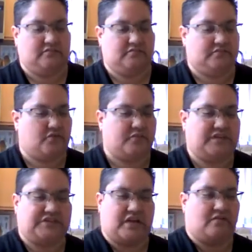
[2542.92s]
they'll
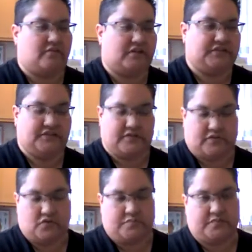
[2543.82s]
reach out onto the
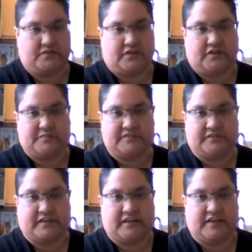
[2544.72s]
group
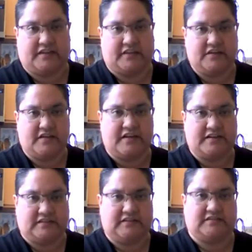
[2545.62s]
anonymously, and then you kind
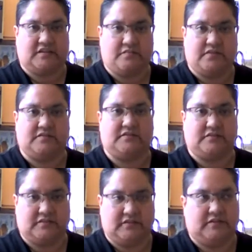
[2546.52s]
of see someone
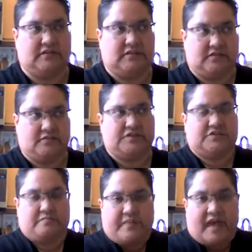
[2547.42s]

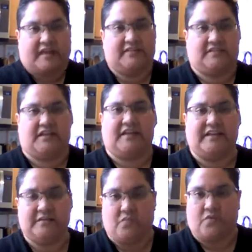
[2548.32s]
reaching back and saying, I
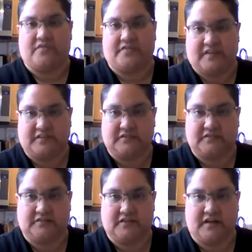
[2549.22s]
need more than
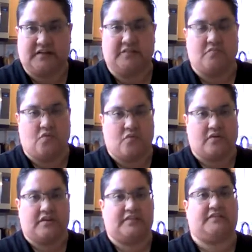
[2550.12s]
this. I need
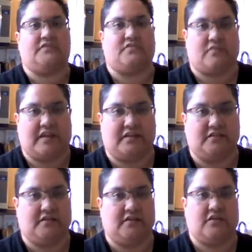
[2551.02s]
more, and this is great.
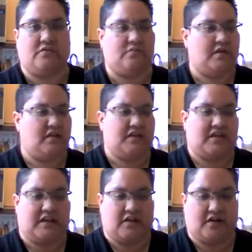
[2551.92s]

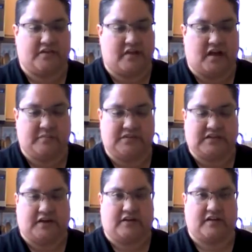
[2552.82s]
Getting all the
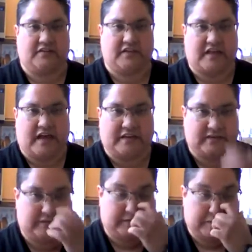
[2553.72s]
commentary, the
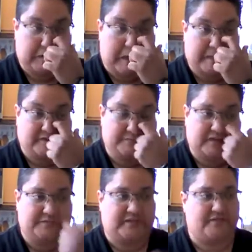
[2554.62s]
guidance, and
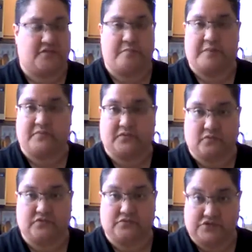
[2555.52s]
sometimes even the members
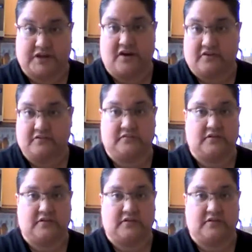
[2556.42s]
will share